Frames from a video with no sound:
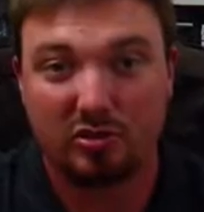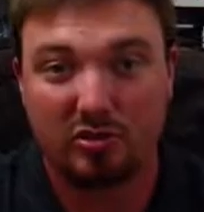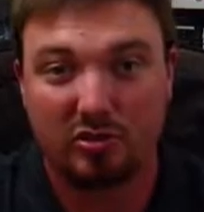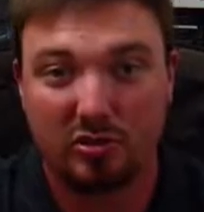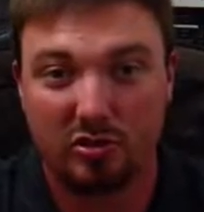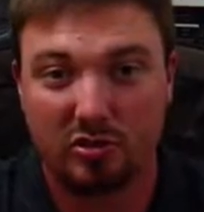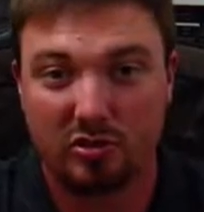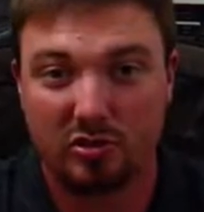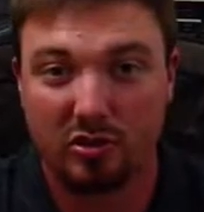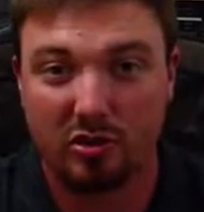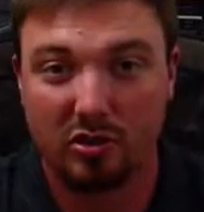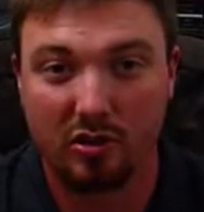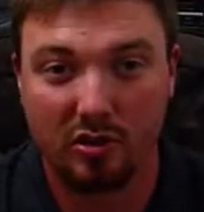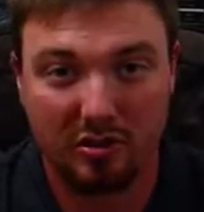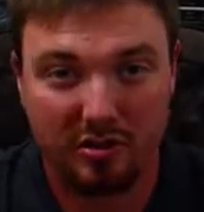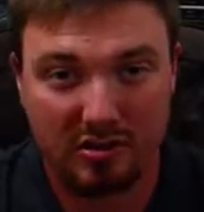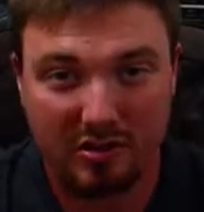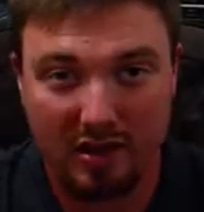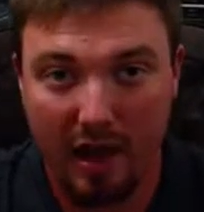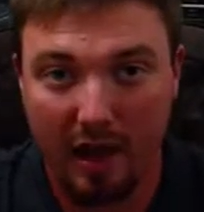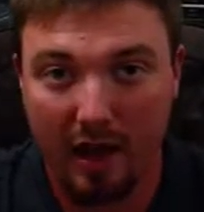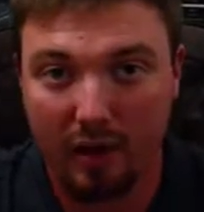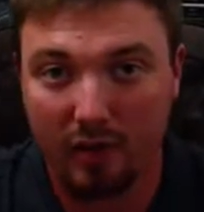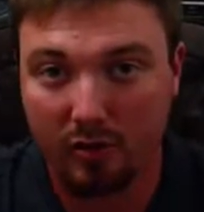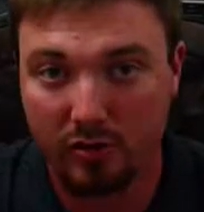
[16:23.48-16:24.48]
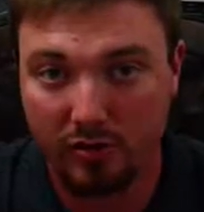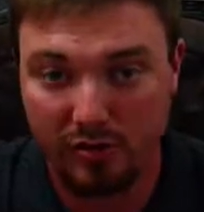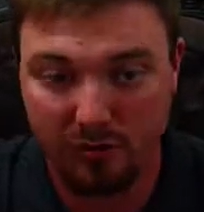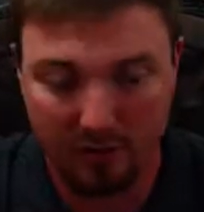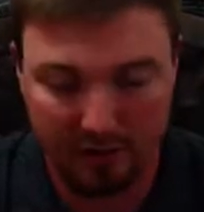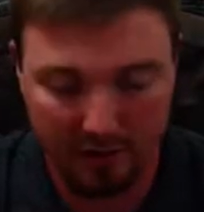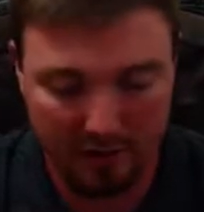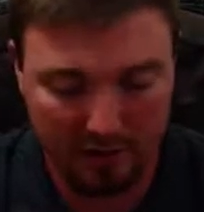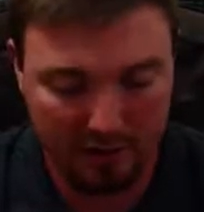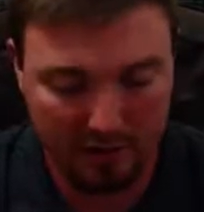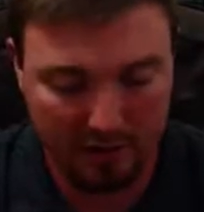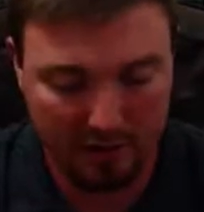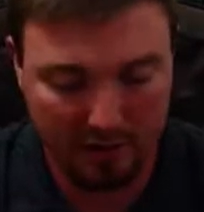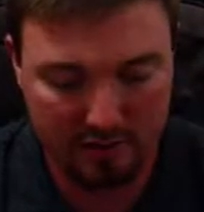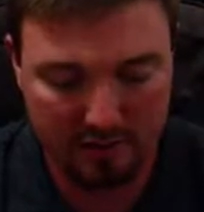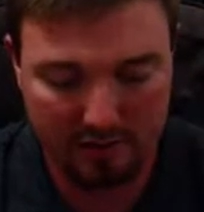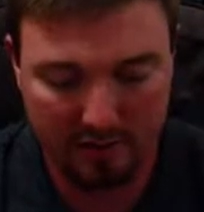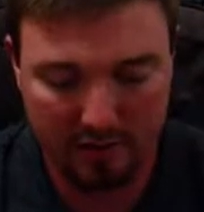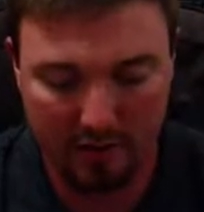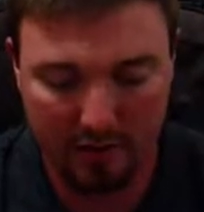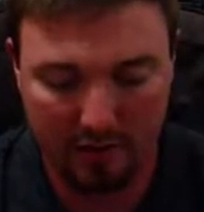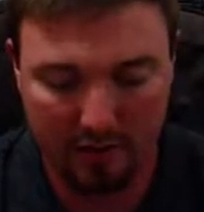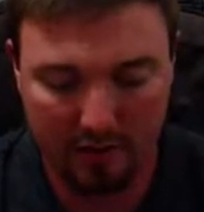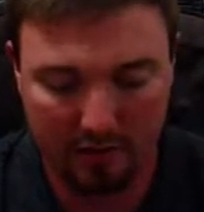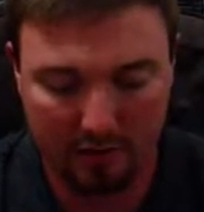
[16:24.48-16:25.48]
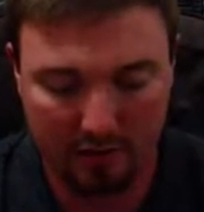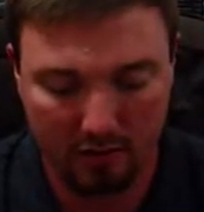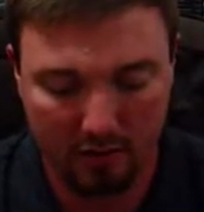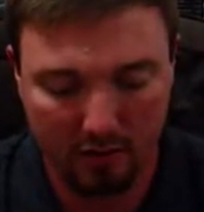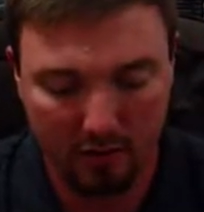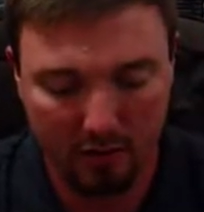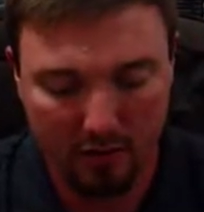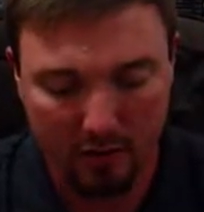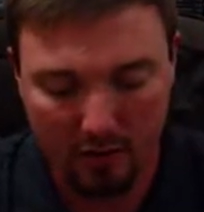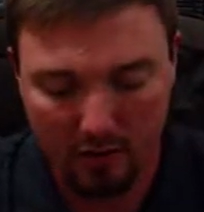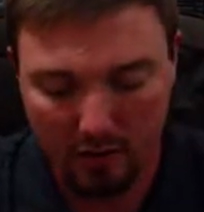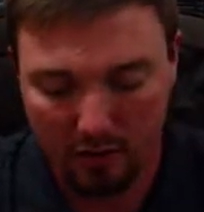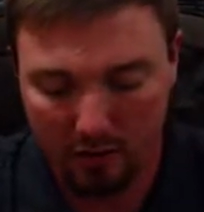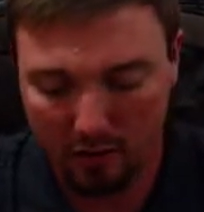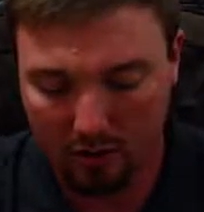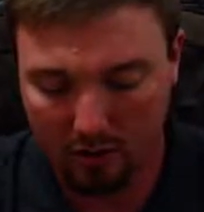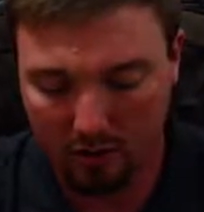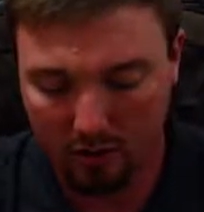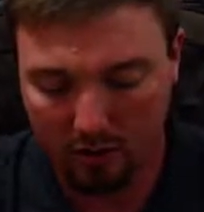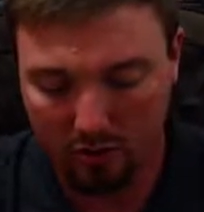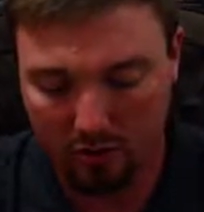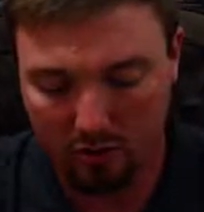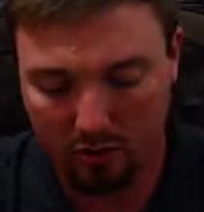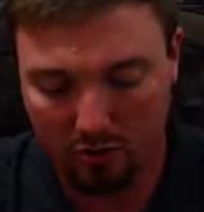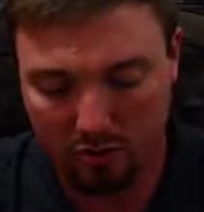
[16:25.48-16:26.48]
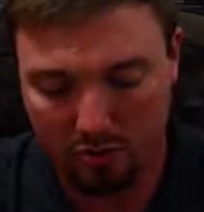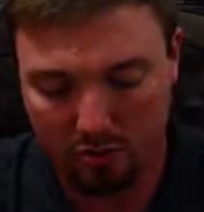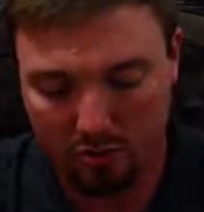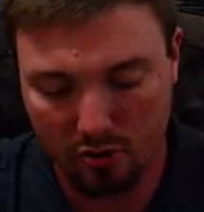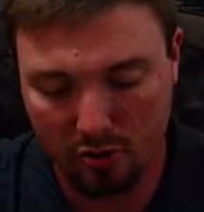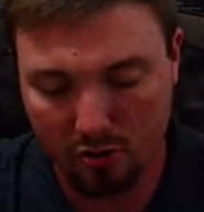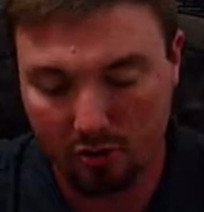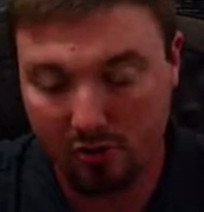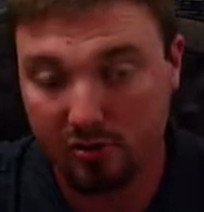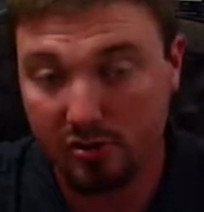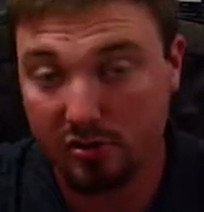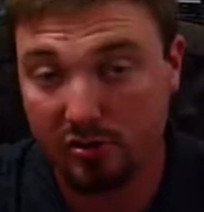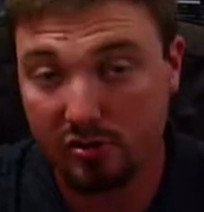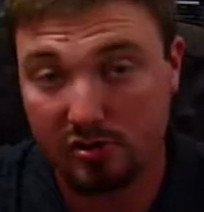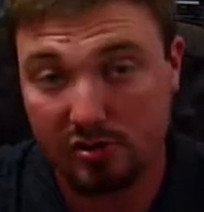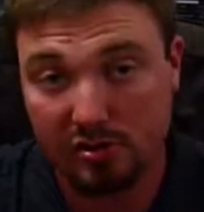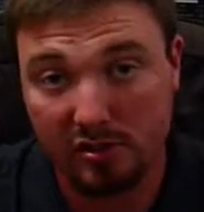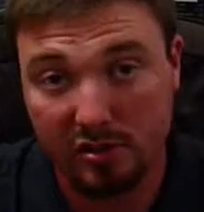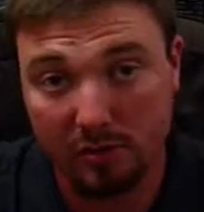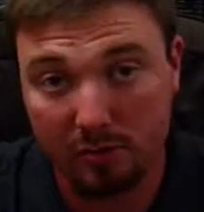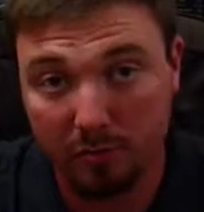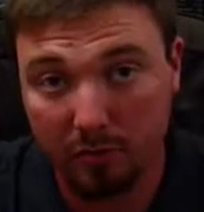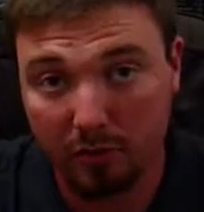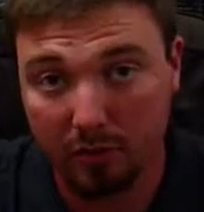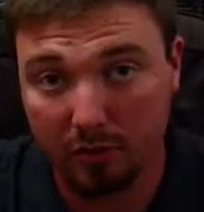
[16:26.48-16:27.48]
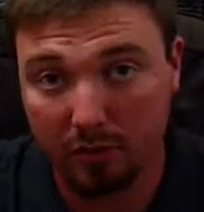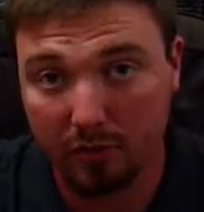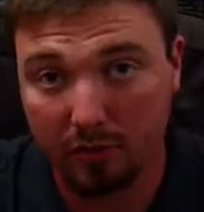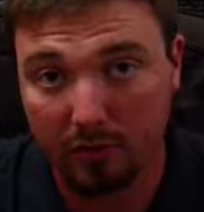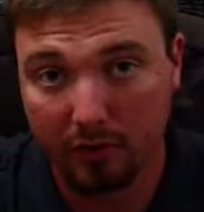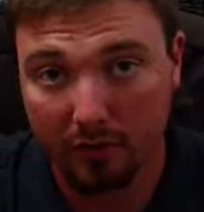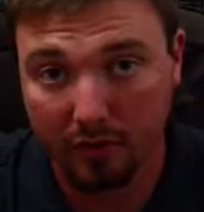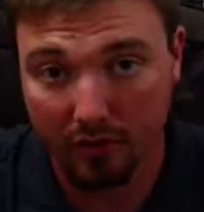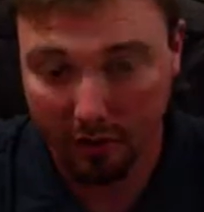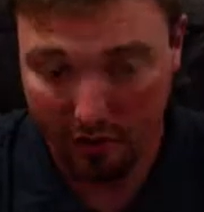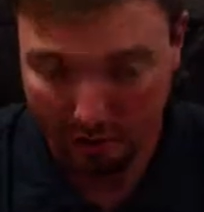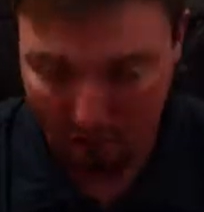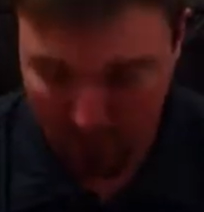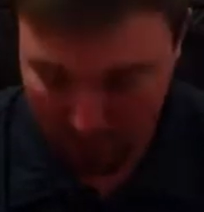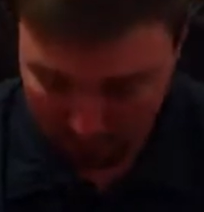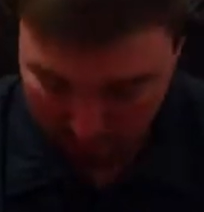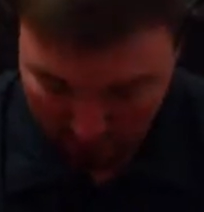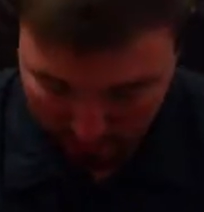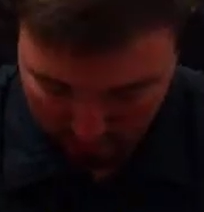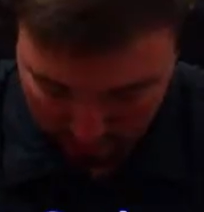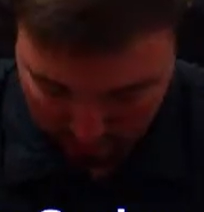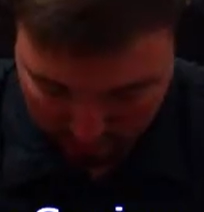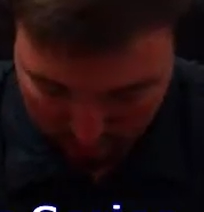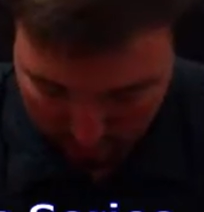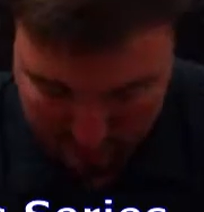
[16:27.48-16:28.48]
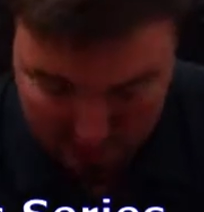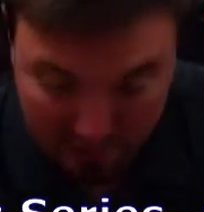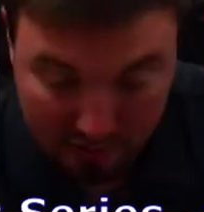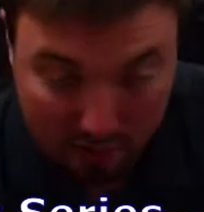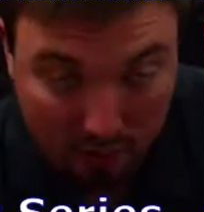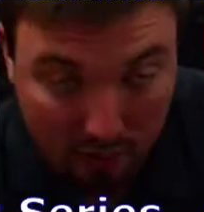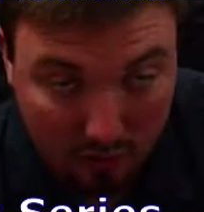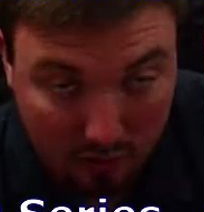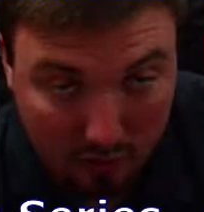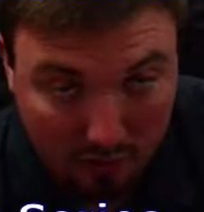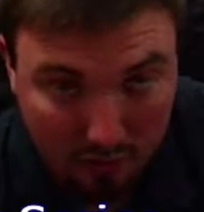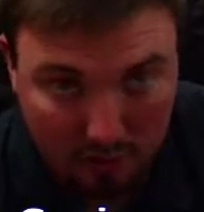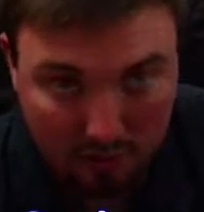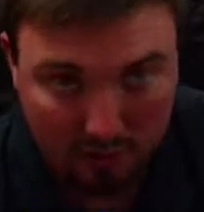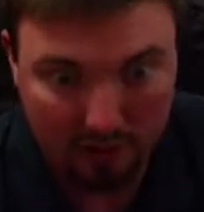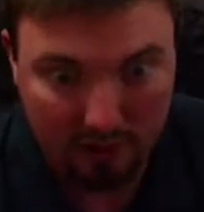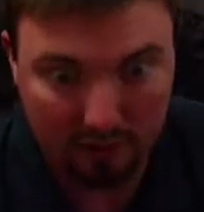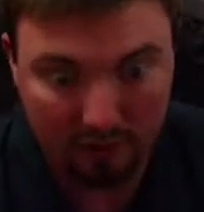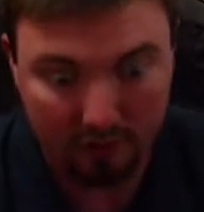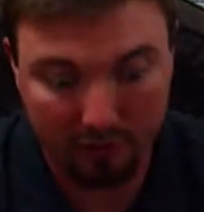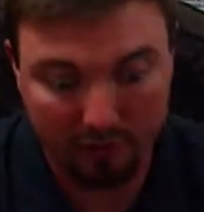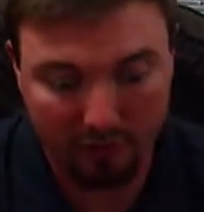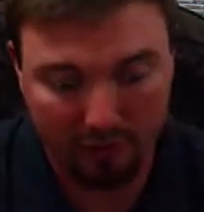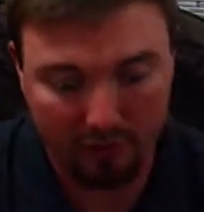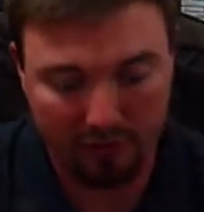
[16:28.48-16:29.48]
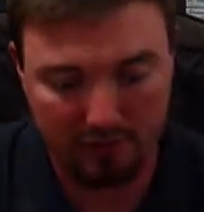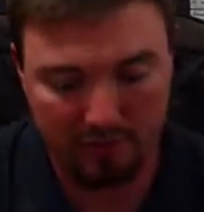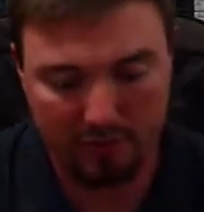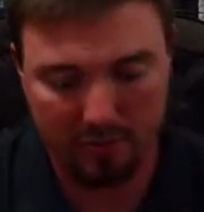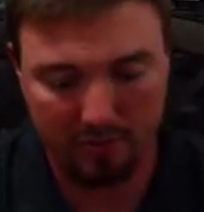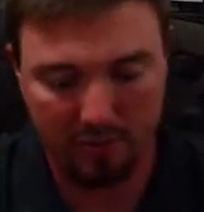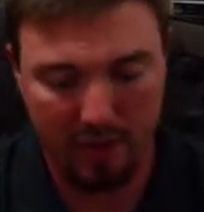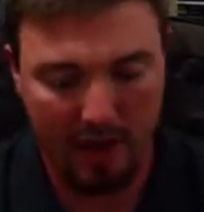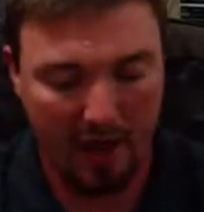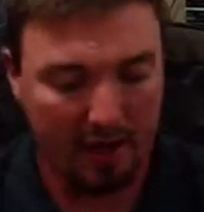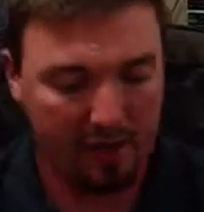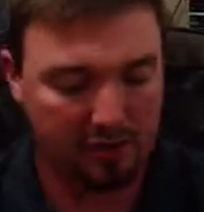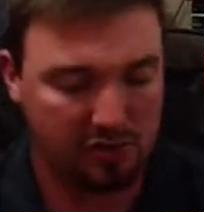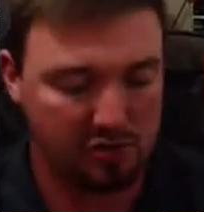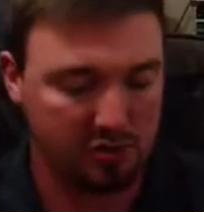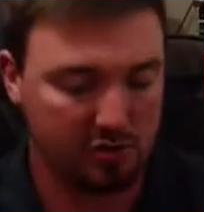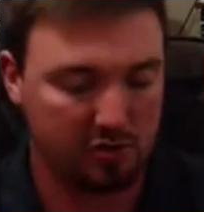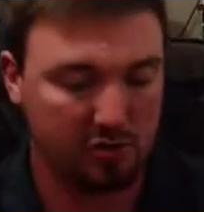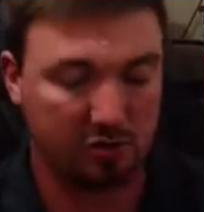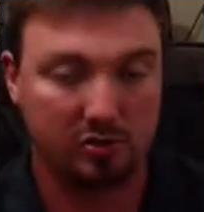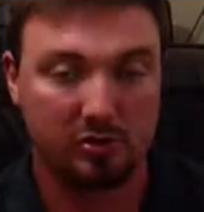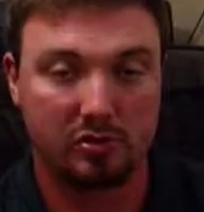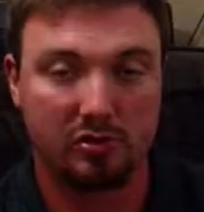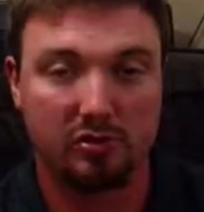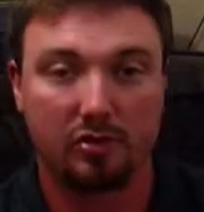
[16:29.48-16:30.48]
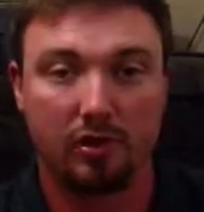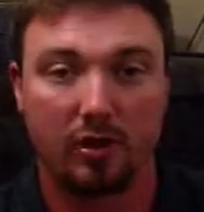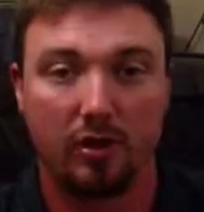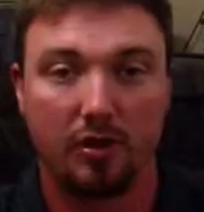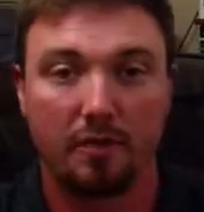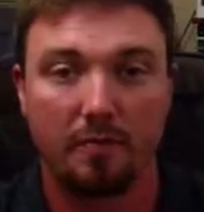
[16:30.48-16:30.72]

these are just good titles for kids that, the controls are simple, they're easy to learn but difficult to master.